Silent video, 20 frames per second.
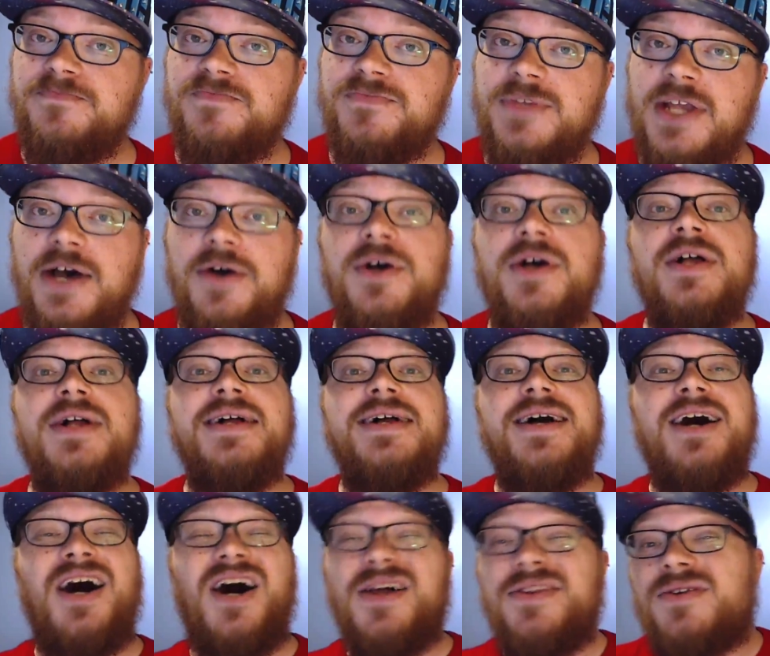Now,
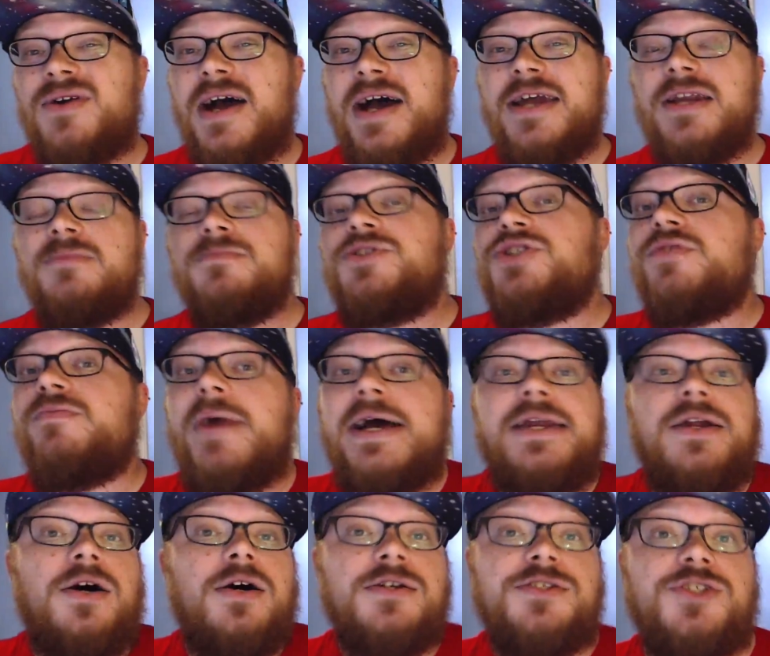other items, you
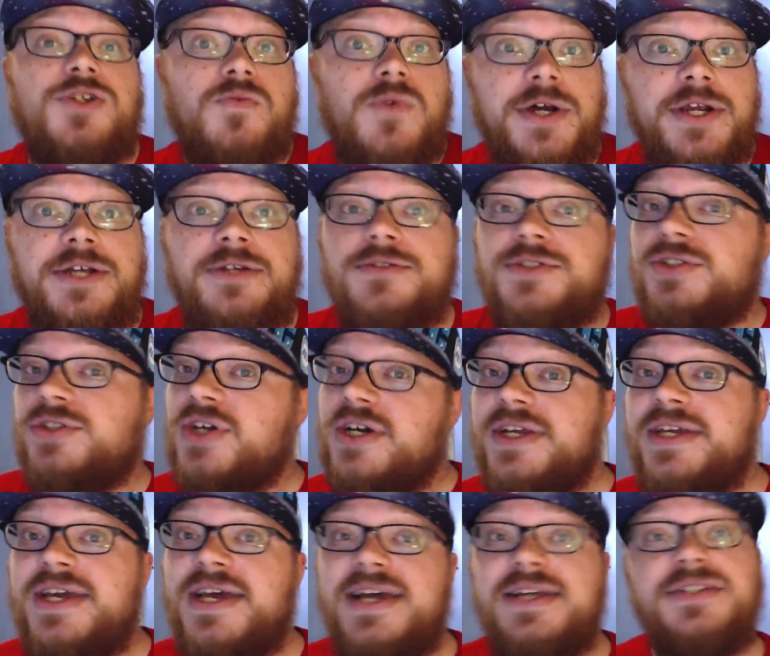might also want to use
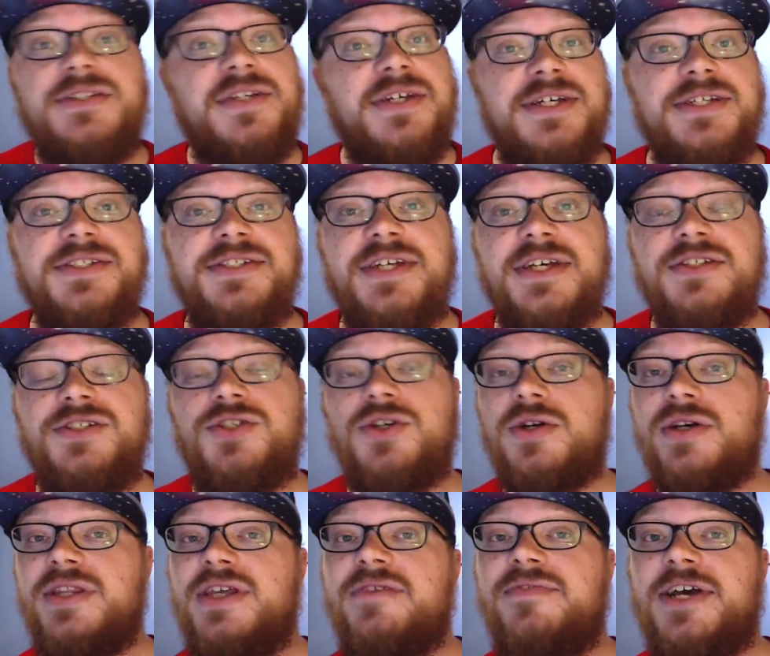lucky eggs and incense
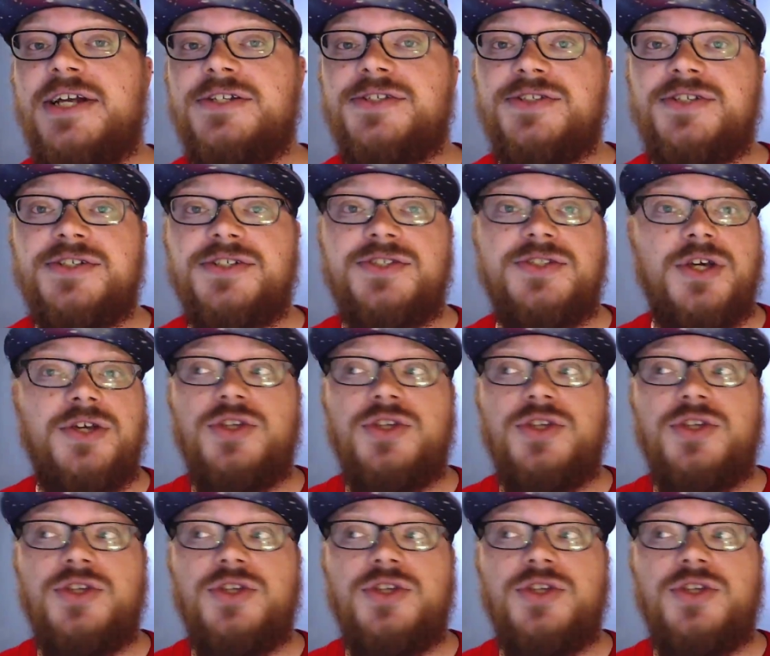during the event just because